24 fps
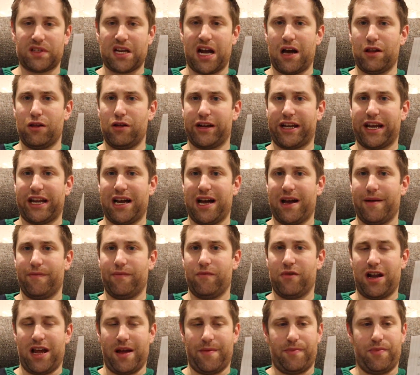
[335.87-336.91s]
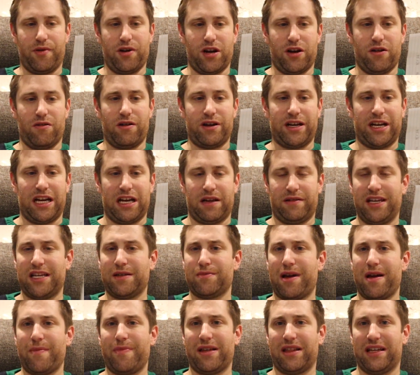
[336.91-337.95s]
I'll look it up when I put it on here.
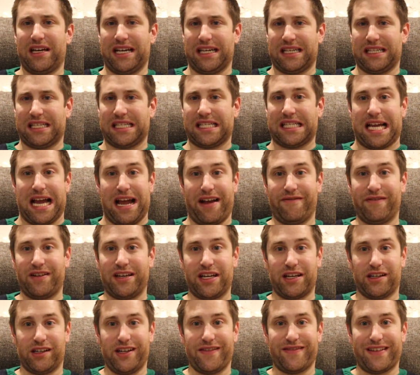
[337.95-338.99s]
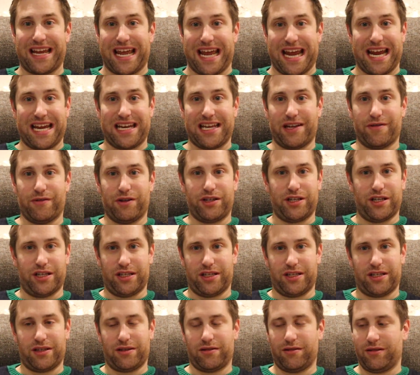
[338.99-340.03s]
These might be like 70 or even 80, which
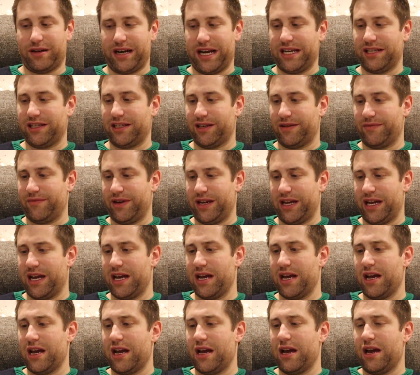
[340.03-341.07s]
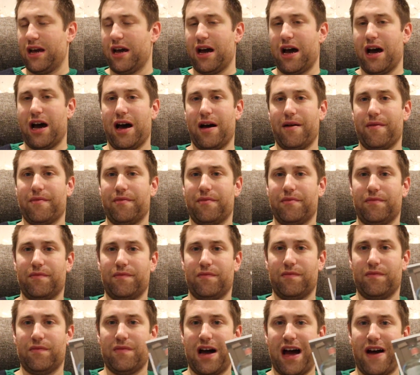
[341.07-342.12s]
is crazy to me. Uh,
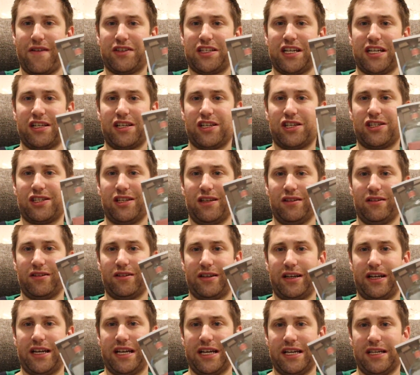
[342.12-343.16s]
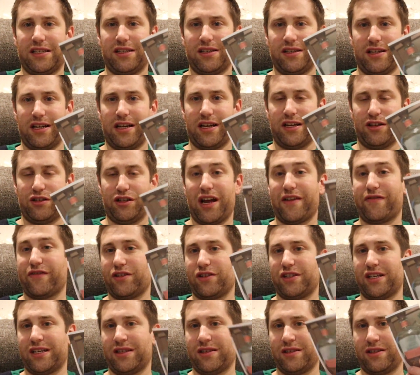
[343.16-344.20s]
obviously, distillery is uh,
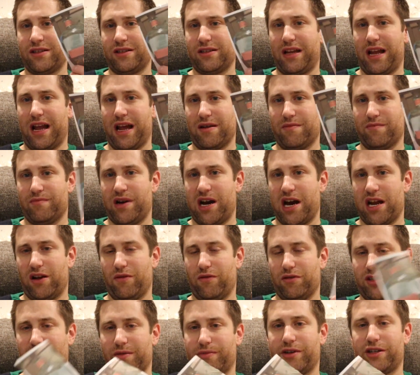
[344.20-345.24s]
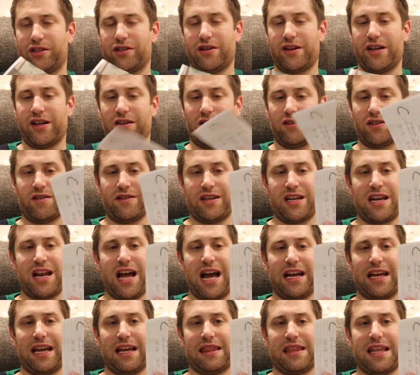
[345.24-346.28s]
Jefferson's, and bottle was a Pritchard Hill. So I did
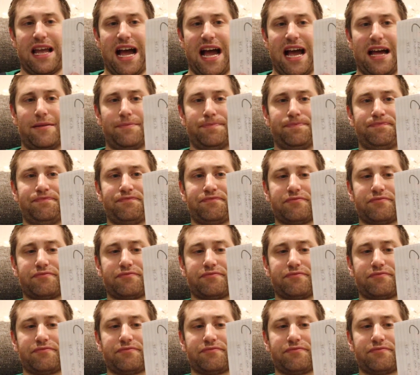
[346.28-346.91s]
not get that.